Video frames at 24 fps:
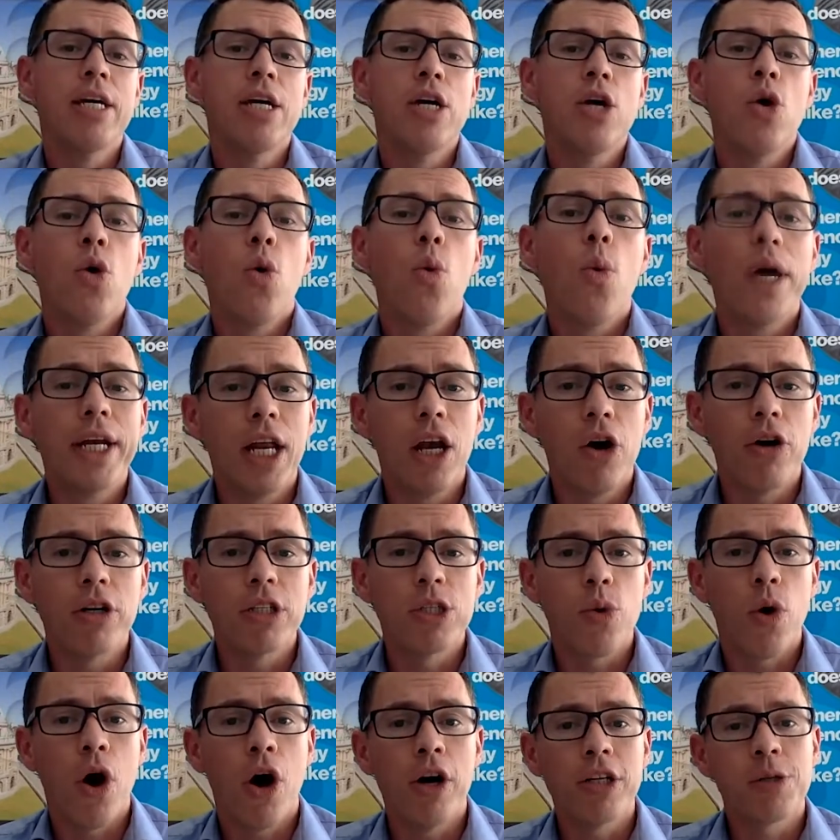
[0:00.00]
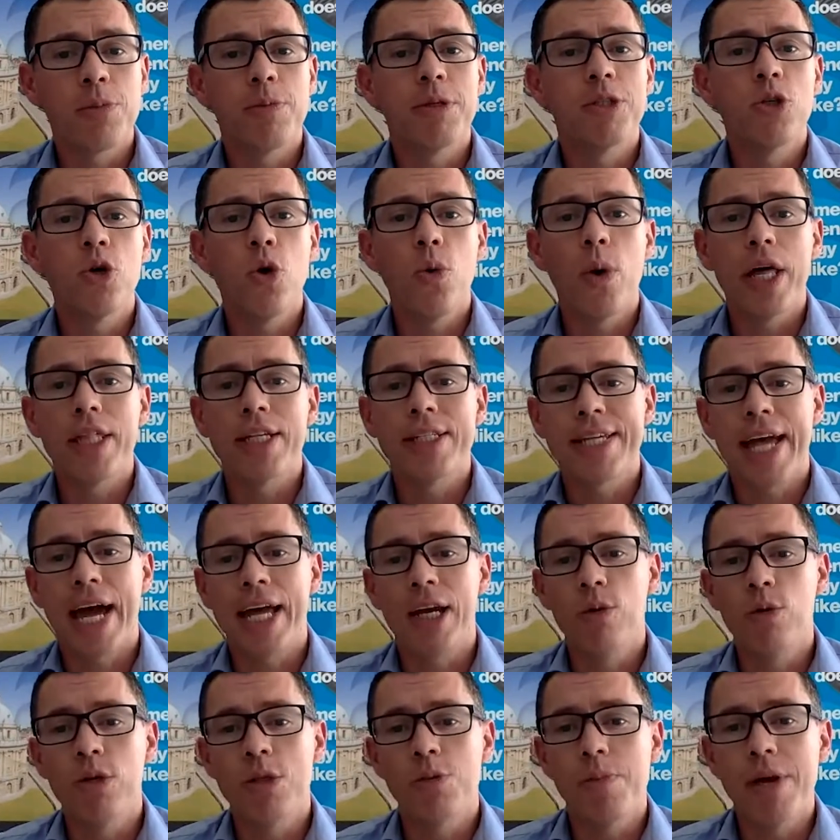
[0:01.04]
went along to a hospital where the scanner
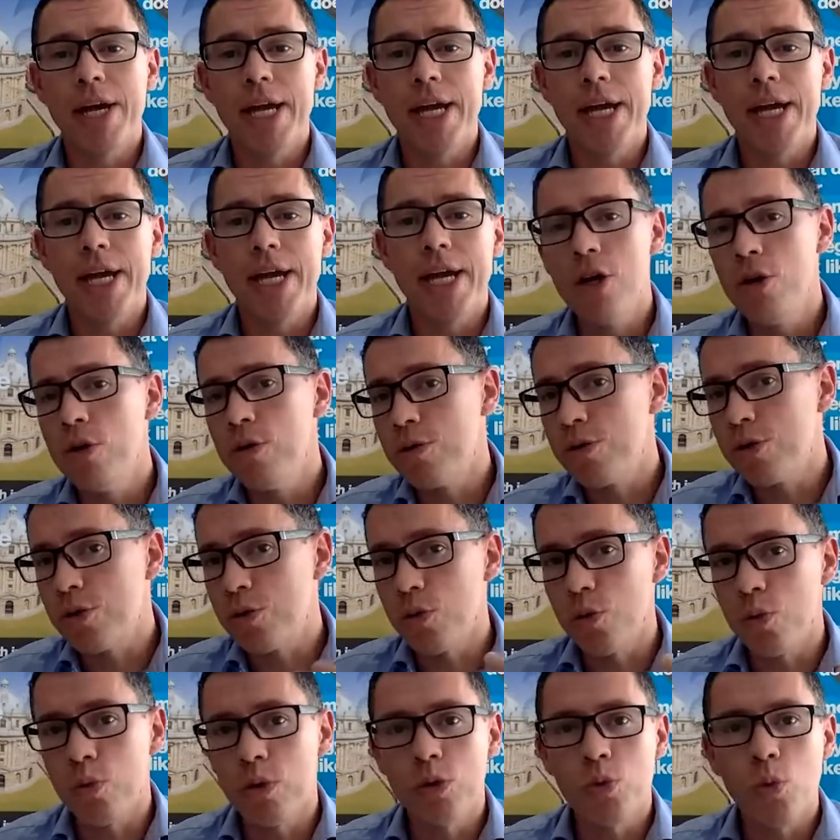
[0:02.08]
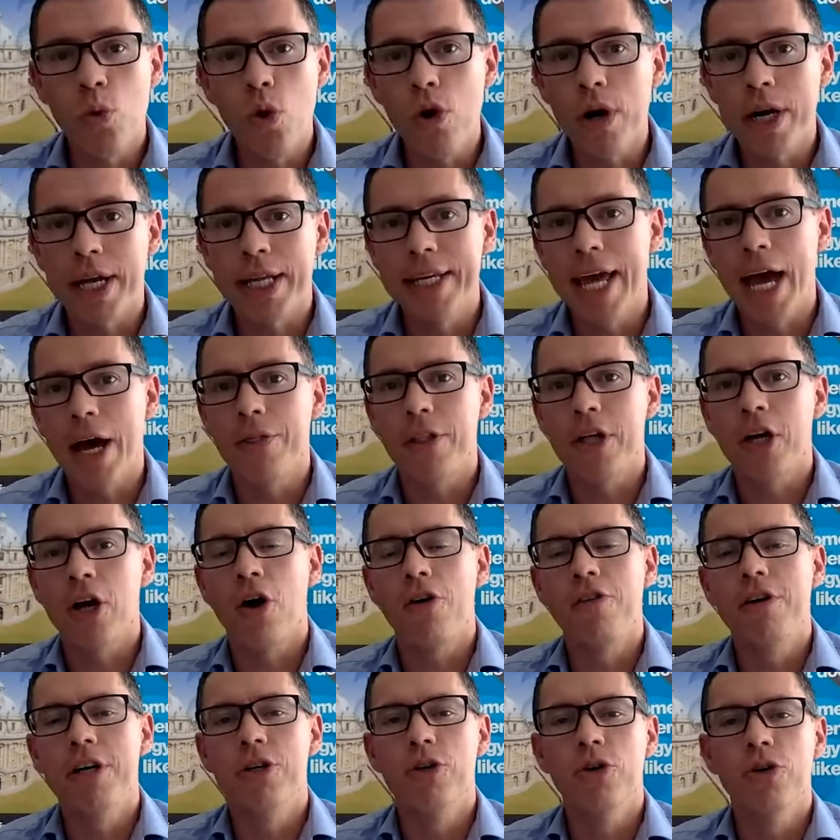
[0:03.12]
was being used, was walking down the
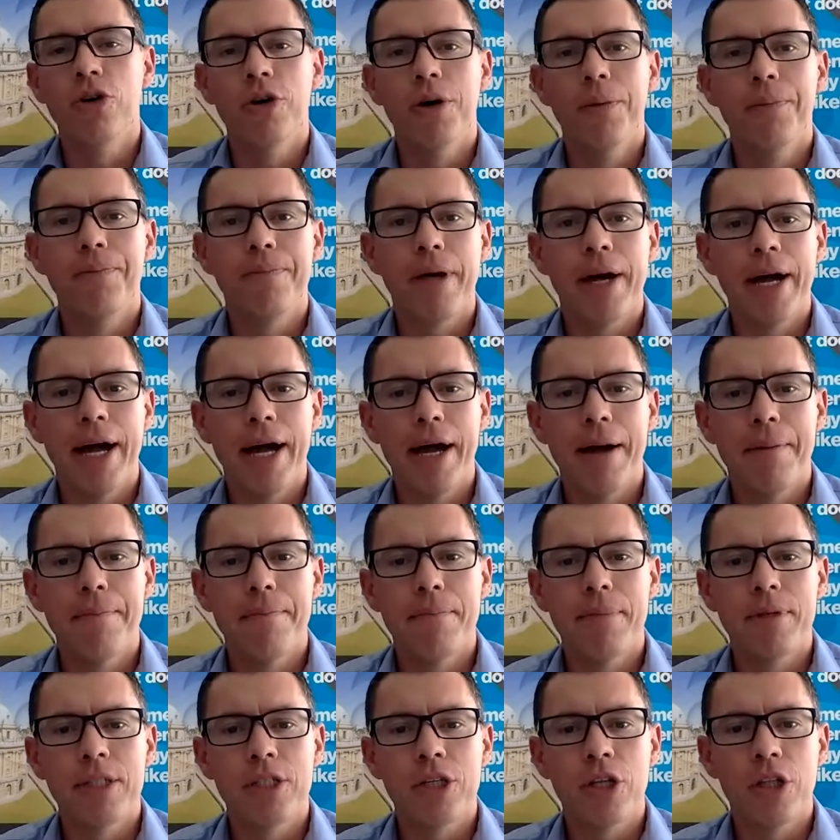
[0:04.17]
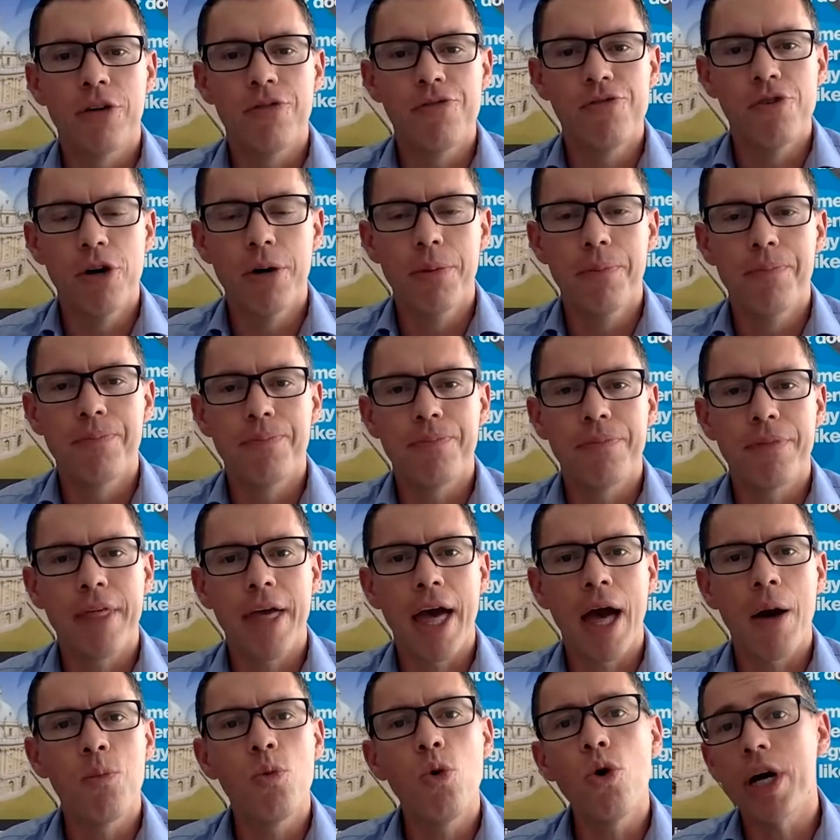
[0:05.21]
corridor to the room,
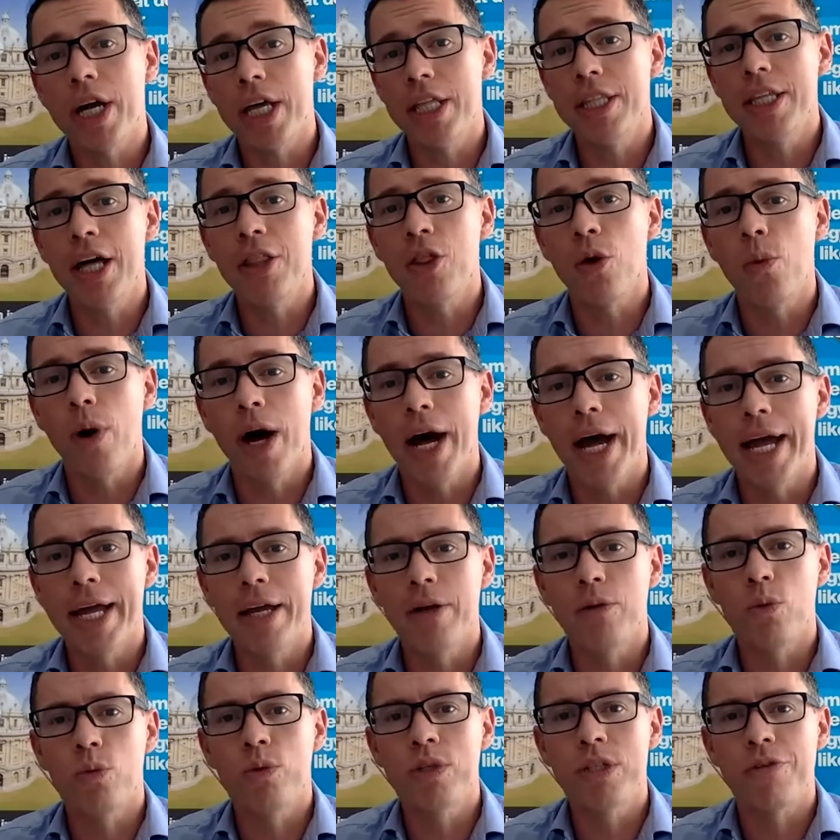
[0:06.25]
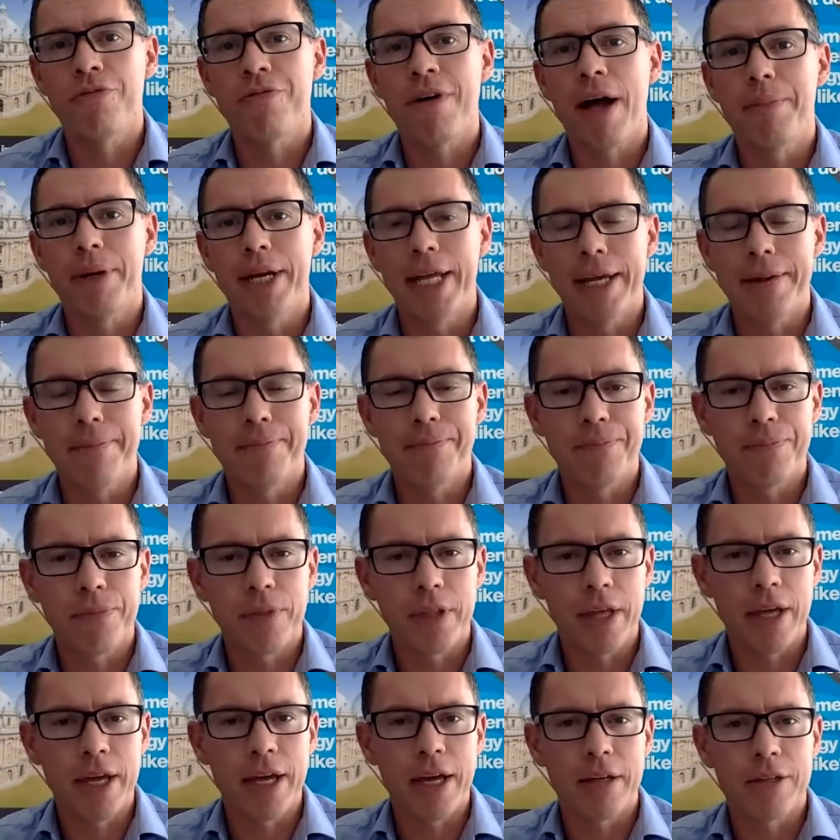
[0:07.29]
and walking the other way was a family,
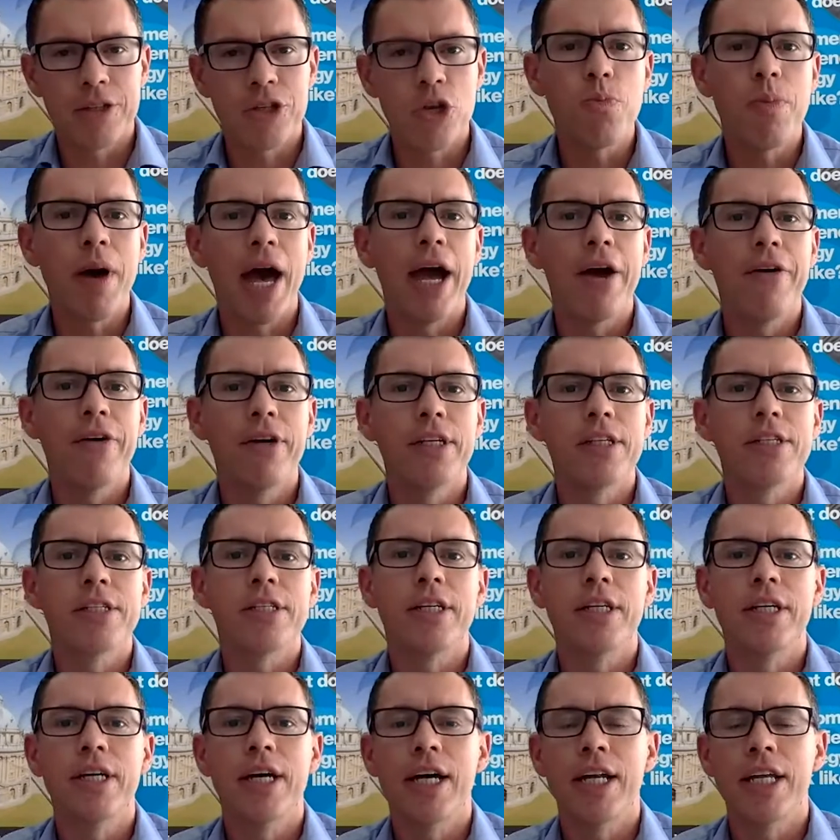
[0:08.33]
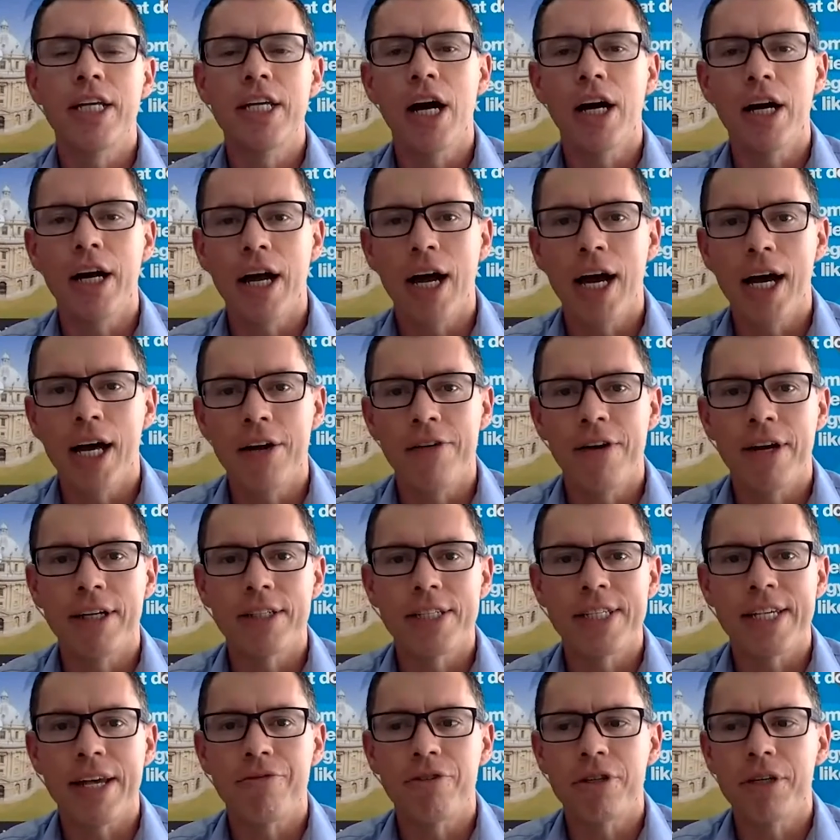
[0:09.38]
two parents and a young girl around
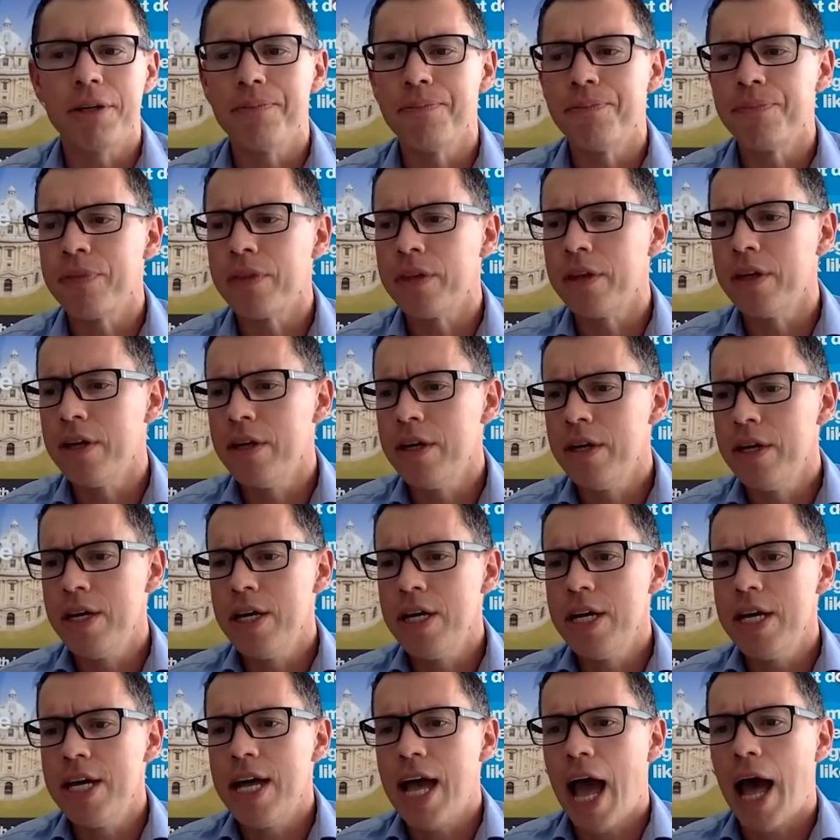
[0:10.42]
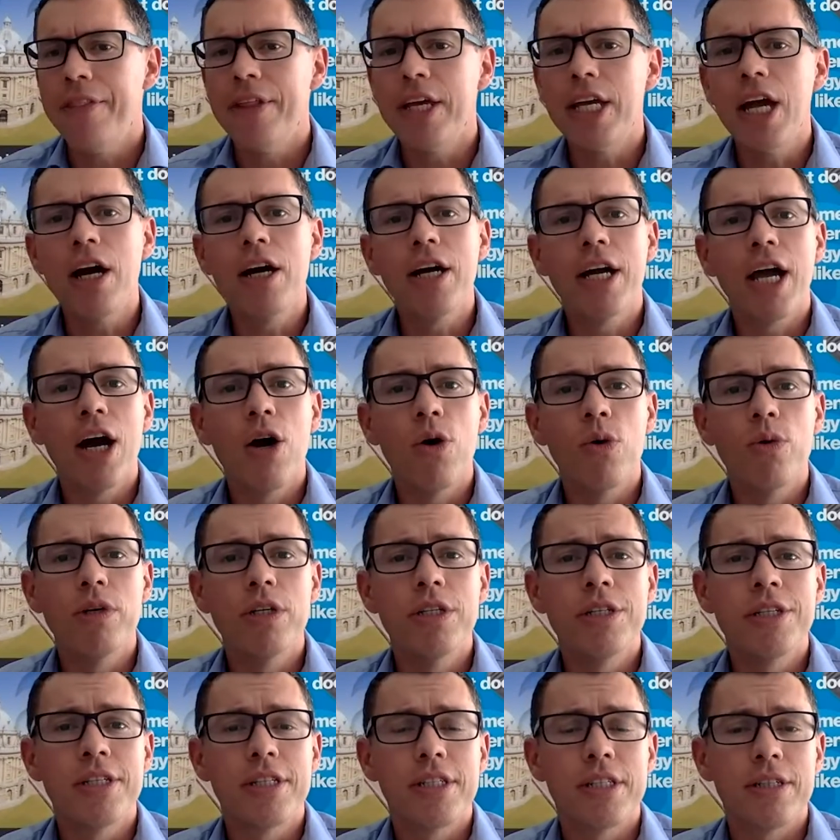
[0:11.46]
7. And the young girl
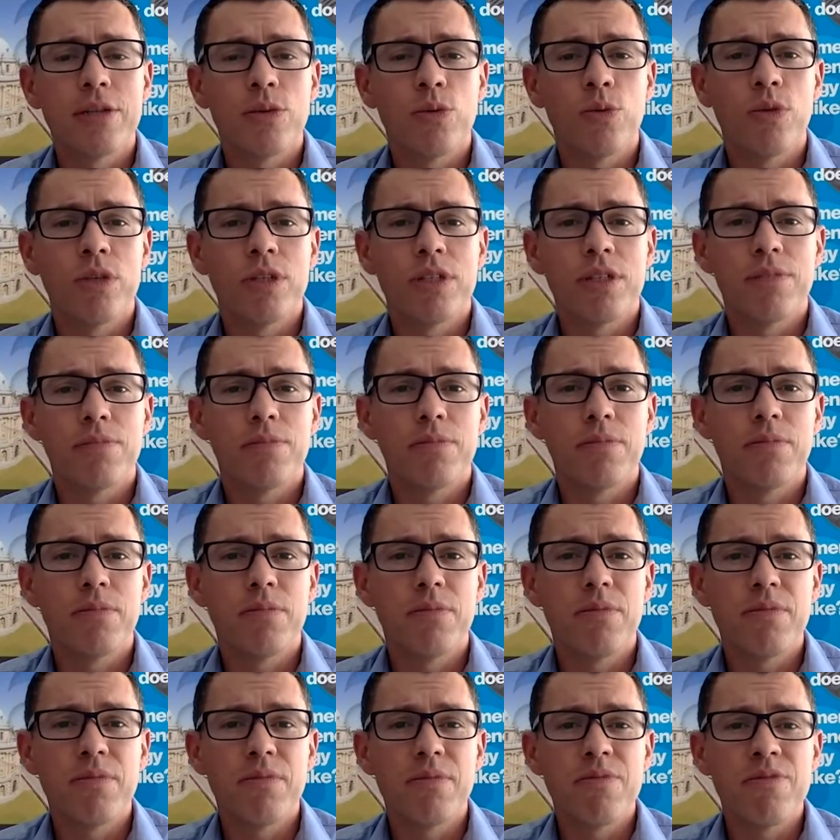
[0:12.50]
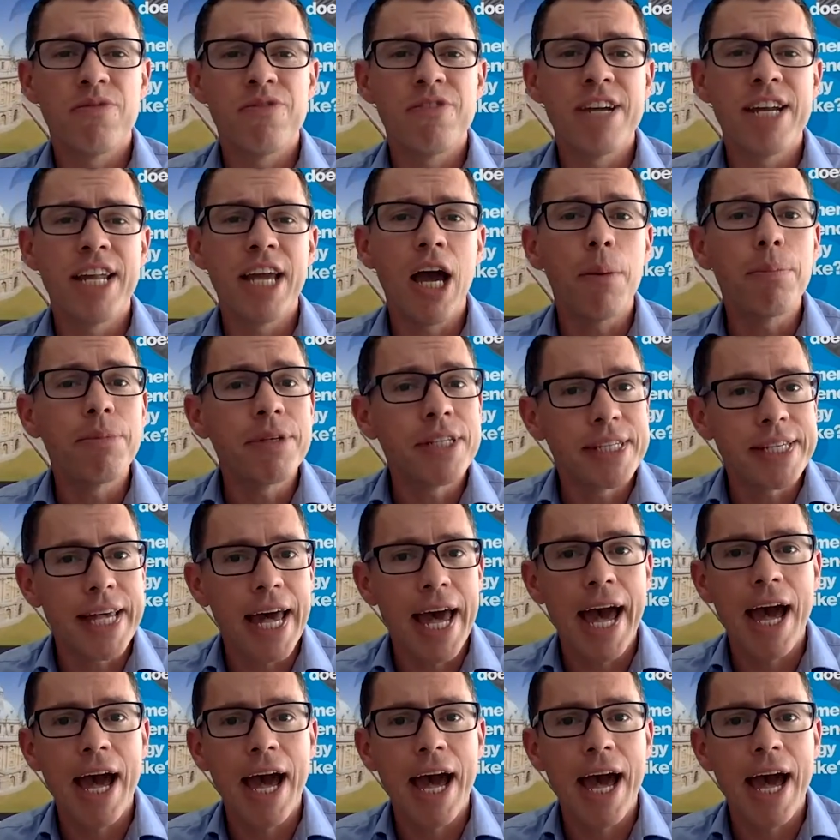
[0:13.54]
was really upset,